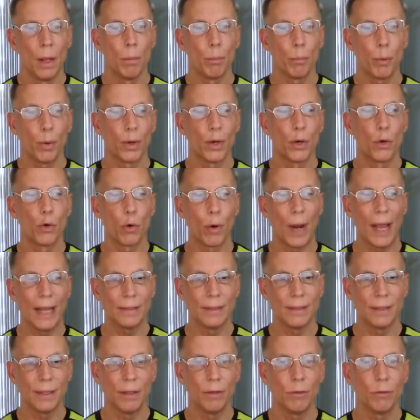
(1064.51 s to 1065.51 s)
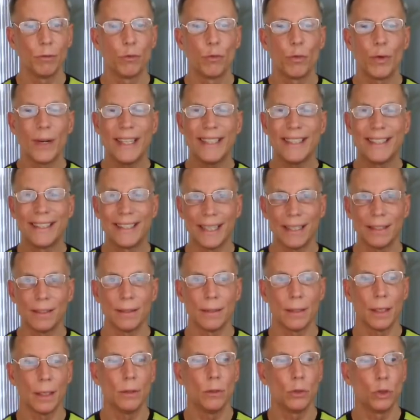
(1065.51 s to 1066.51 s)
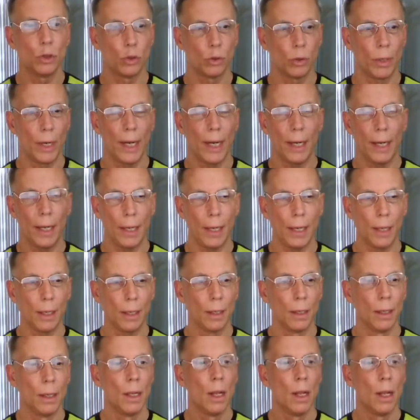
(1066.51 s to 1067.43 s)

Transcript: progressive resistance training